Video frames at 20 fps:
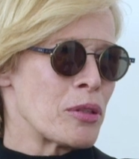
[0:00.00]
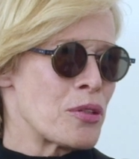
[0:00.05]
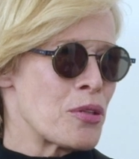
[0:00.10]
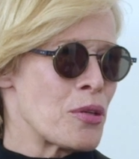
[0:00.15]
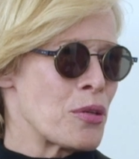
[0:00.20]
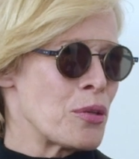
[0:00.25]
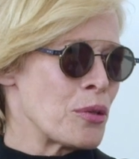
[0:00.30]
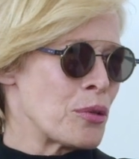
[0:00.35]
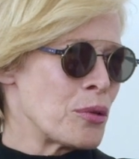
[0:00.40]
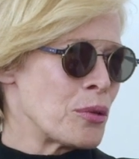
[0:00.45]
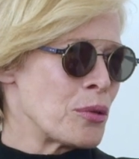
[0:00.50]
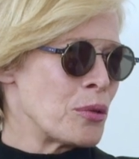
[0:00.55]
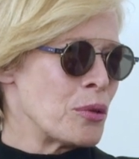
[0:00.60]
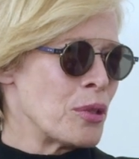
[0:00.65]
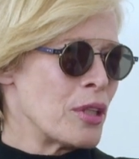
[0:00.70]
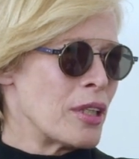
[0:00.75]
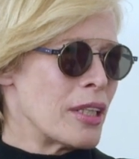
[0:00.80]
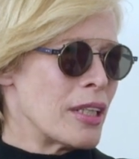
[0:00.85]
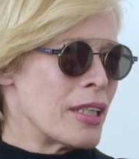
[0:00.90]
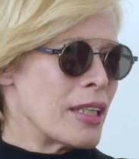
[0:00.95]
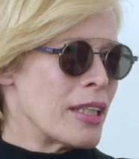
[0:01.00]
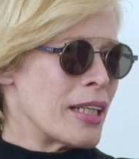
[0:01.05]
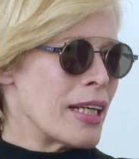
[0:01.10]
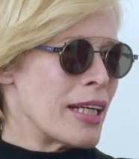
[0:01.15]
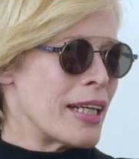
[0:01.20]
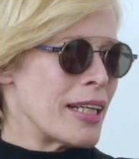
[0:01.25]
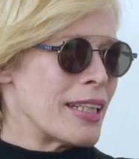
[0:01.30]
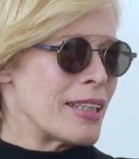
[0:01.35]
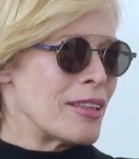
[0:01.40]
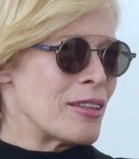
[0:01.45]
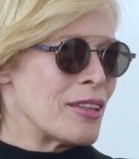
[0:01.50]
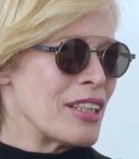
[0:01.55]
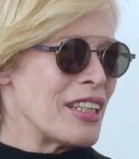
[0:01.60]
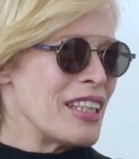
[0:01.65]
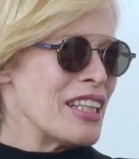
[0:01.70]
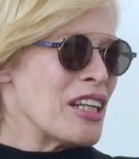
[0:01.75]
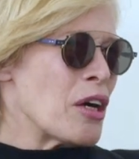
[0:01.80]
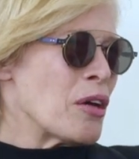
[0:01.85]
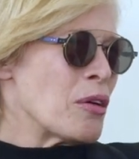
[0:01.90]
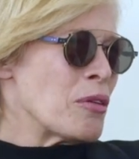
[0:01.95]
to,
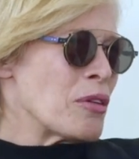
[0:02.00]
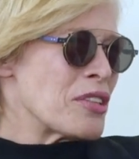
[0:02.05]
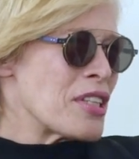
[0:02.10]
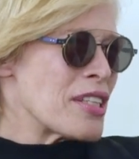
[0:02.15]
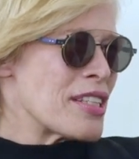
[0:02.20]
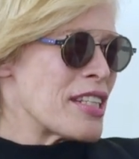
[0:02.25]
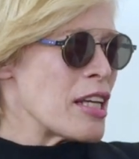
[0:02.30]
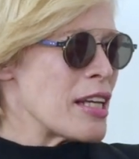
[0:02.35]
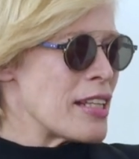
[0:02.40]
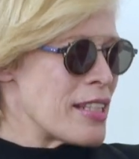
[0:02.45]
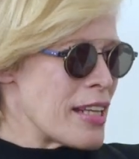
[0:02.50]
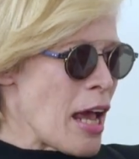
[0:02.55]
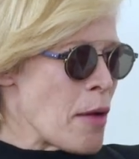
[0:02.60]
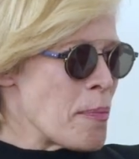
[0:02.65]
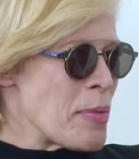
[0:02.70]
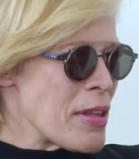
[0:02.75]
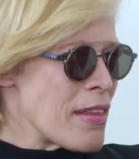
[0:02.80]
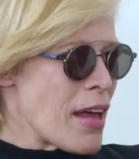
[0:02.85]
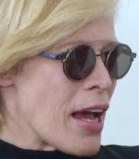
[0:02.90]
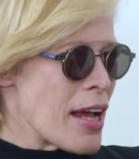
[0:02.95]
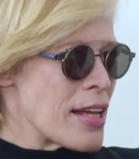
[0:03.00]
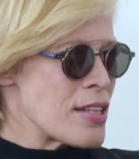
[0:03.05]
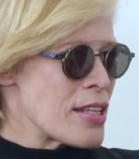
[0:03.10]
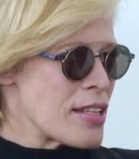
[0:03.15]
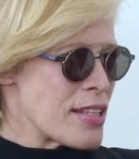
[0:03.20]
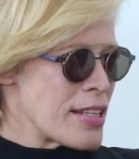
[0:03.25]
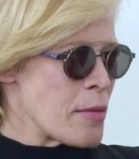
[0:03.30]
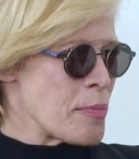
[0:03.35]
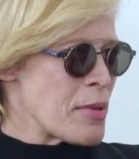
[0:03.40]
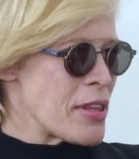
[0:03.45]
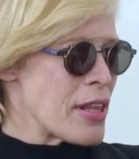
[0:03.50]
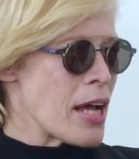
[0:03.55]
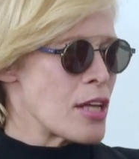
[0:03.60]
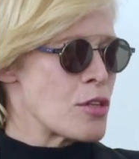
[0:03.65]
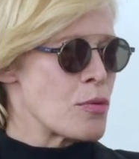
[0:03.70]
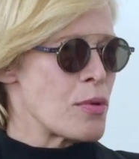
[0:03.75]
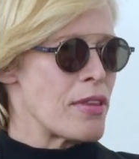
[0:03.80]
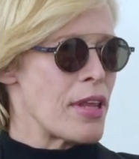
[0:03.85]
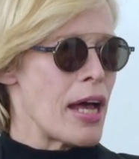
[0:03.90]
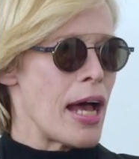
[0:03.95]
to empathize and
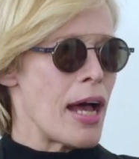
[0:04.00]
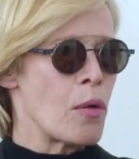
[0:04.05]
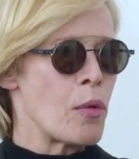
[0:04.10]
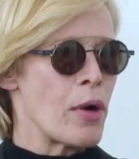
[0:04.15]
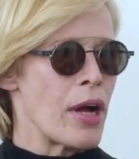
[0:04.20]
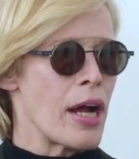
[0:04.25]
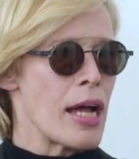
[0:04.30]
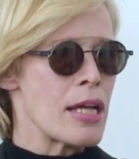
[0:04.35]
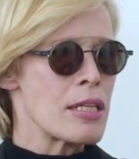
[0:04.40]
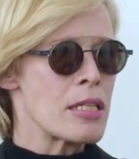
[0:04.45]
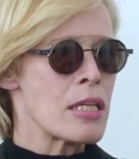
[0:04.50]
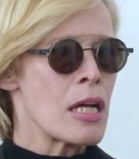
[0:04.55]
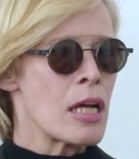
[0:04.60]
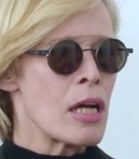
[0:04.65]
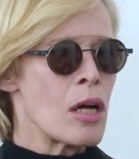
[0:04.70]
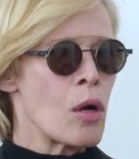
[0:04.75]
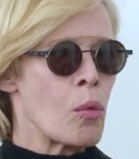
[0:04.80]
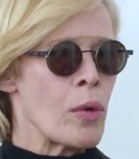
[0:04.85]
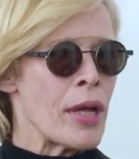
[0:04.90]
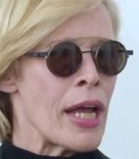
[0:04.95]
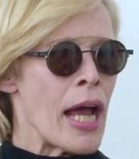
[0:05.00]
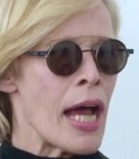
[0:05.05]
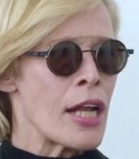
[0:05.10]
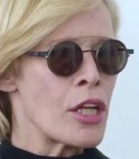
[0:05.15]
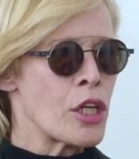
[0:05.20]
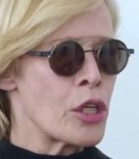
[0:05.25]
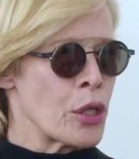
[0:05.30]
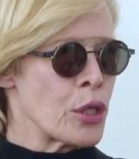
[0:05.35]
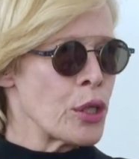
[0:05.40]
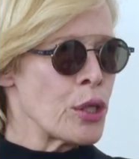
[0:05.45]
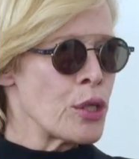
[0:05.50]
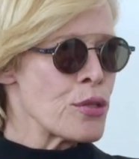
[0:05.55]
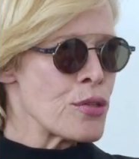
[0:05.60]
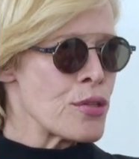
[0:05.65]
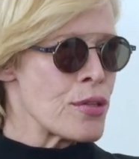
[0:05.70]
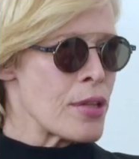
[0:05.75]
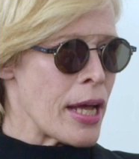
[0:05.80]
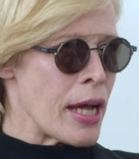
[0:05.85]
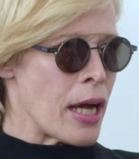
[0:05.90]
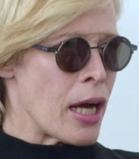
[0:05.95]
sympathize with that. Whereas we had
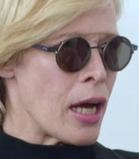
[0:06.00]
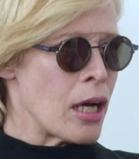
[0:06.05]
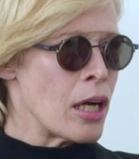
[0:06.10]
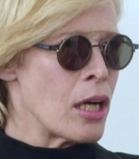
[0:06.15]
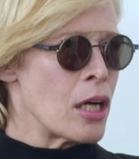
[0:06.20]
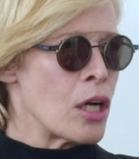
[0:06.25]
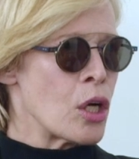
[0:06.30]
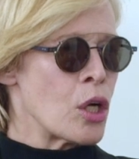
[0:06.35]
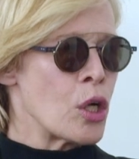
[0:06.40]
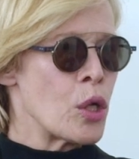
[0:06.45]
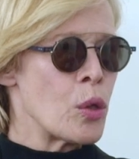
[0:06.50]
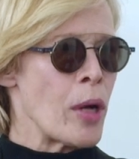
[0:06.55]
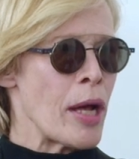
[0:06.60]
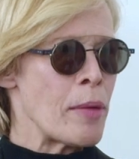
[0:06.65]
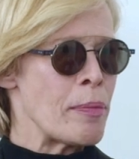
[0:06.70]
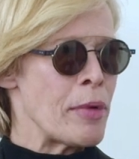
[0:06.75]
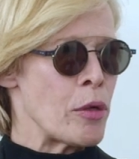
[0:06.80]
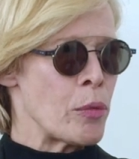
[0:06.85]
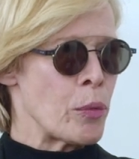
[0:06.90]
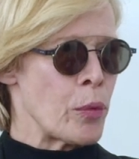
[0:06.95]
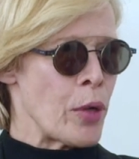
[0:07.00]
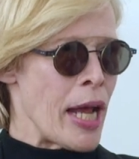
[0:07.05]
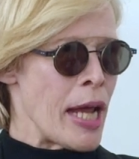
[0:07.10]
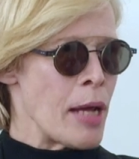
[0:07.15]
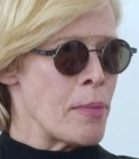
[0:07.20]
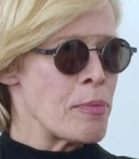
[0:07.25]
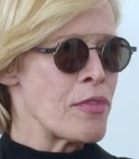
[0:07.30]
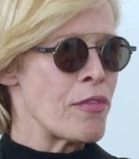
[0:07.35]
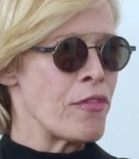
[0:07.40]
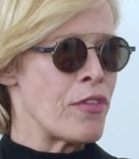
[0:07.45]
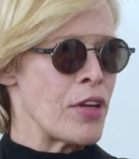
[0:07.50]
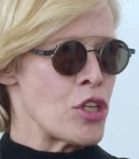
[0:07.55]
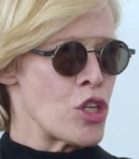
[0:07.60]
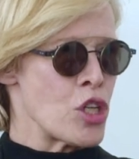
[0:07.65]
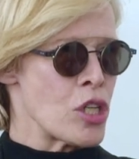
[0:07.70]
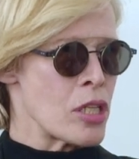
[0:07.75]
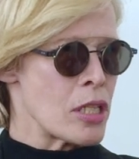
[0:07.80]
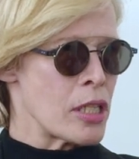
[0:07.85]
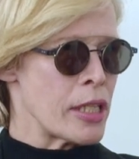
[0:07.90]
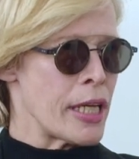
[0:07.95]
girls there who had been raped
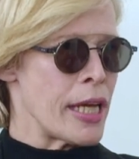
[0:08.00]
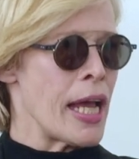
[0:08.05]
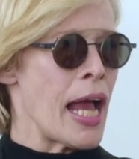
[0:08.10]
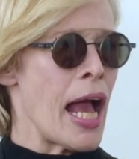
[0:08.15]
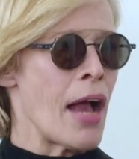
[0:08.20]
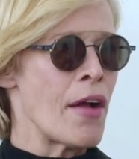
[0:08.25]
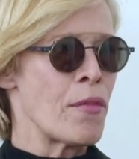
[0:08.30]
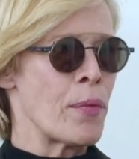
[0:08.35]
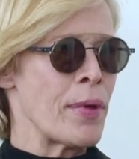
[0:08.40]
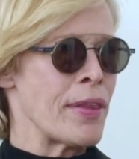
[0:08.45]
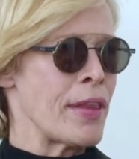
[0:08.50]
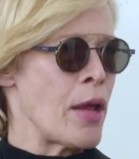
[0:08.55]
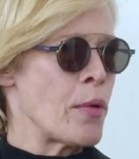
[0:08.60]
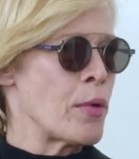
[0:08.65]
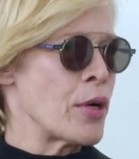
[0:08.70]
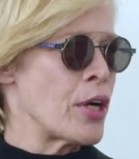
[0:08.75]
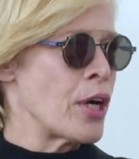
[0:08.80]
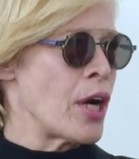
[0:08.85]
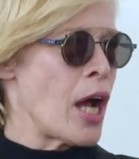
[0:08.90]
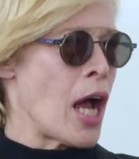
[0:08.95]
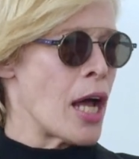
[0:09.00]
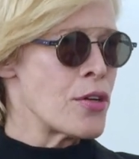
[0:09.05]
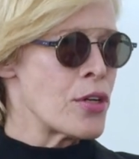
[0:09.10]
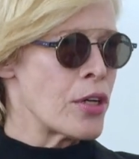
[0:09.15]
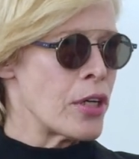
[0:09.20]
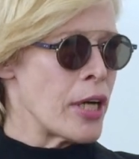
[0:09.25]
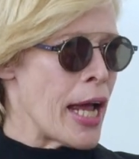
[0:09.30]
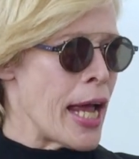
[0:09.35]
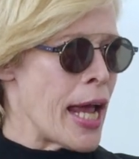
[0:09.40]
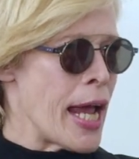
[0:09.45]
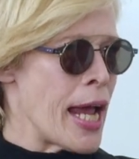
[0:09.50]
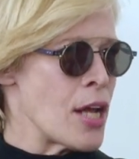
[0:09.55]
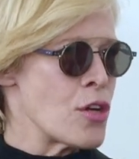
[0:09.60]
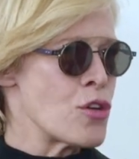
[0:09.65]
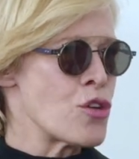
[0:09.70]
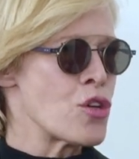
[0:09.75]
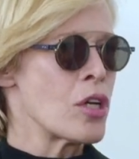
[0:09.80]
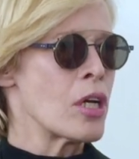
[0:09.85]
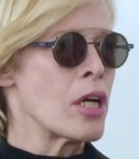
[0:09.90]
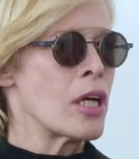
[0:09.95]
viciously when they were
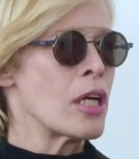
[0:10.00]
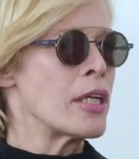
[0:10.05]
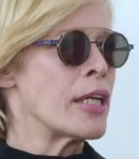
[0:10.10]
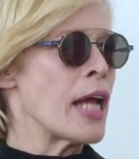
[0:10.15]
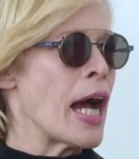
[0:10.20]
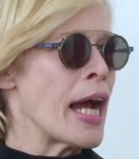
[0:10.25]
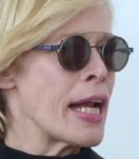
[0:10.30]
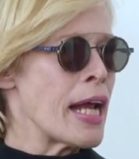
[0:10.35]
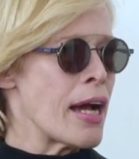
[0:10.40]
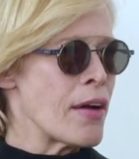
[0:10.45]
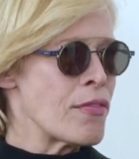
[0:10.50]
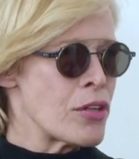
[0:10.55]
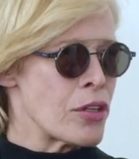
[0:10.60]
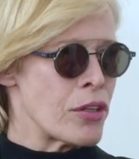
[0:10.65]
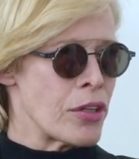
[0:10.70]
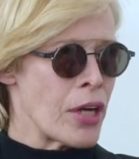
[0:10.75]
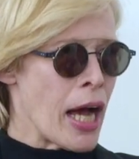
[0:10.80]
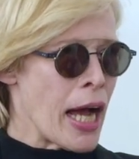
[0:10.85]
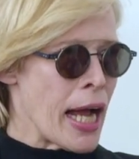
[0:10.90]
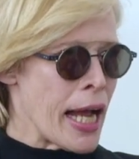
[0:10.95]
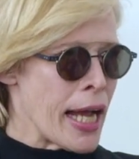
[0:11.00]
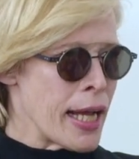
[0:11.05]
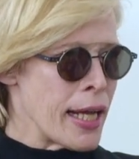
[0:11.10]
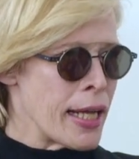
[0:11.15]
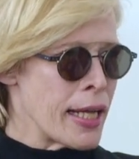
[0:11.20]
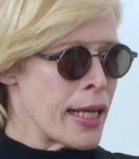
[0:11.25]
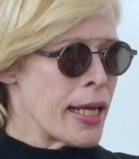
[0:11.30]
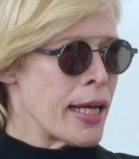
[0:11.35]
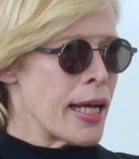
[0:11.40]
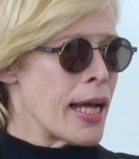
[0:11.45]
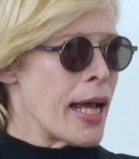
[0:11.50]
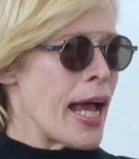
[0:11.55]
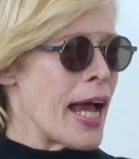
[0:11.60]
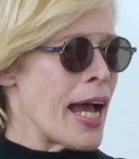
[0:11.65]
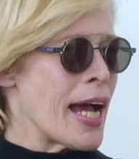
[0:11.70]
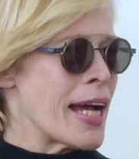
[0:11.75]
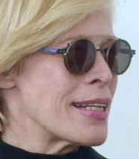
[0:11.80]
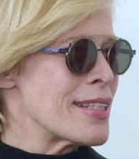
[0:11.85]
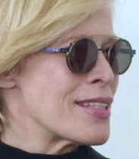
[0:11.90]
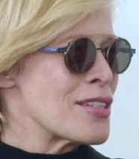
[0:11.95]
underage, night after night,
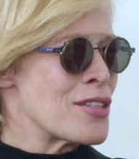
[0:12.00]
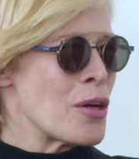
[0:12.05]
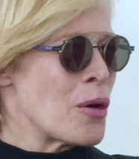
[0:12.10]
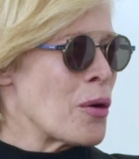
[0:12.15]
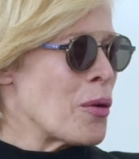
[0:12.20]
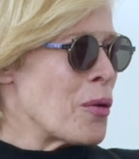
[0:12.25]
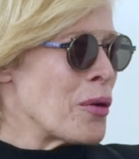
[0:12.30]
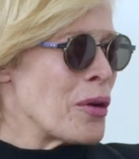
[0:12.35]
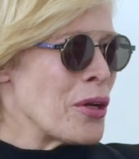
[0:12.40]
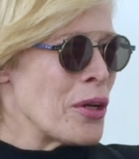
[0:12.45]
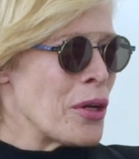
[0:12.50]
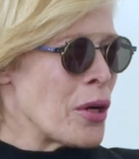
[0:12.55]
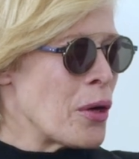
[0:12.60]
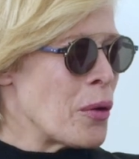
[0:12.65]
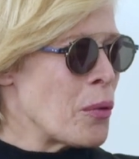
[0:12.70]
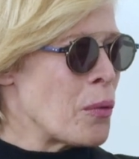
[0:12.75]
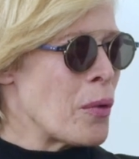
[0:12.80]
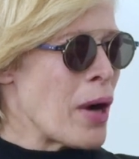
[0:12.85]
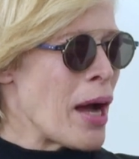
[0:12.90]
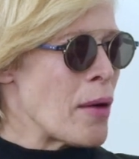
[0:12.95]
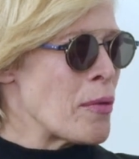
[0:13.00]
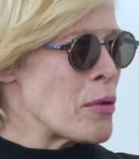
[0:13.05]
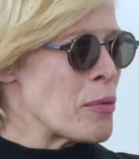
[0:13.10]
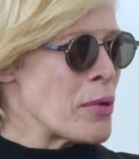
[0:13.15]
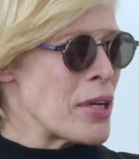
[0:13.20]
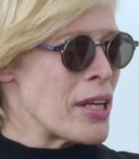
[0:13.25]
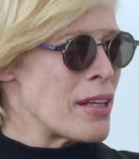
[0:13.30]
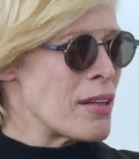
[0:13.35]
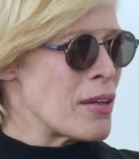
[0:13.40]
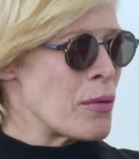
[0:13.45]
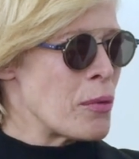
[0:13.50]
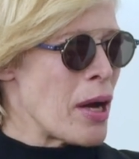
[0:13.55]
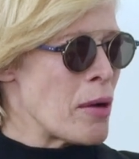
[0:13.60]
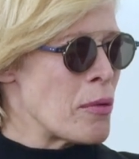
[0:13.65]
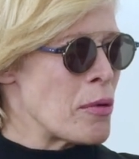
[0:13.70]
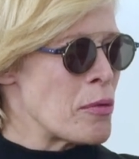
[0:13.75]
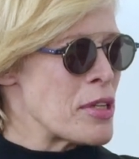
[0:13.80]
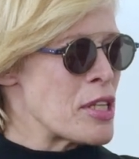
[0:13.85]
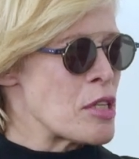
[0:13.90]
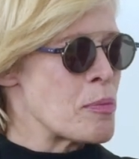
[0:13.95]
and so why would
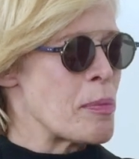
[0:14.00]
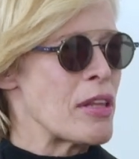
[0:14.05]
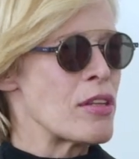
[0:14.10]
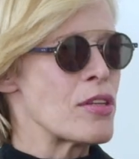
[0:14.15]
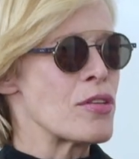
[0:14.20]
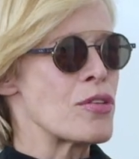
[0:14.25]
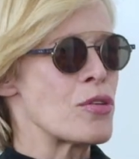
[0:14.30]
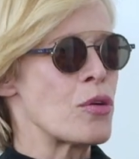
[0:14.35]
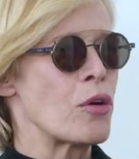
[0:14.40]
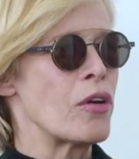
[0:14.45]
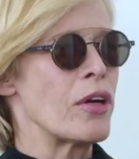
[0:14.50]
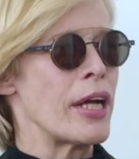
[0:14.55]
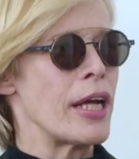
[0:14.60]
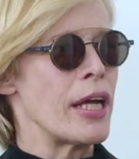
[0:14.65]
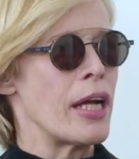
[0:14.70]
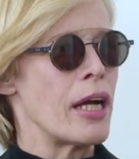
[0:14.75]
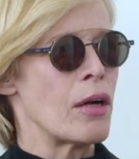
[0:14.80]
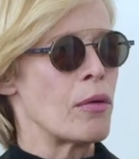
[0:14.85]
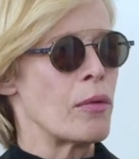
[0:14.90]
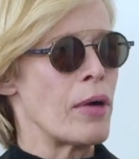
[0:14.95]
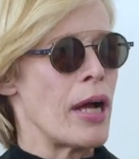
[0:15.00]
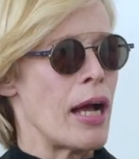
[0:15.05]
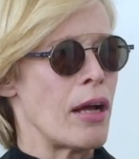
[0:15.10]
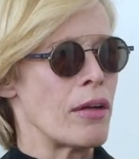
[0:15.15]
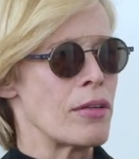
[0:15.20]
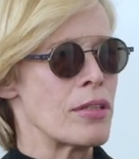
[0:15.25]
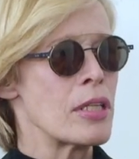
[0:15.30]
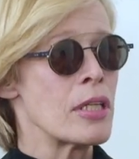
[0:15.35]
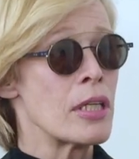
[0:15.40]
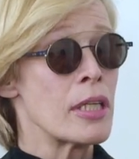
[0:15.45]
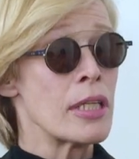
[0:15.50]
we spin the story around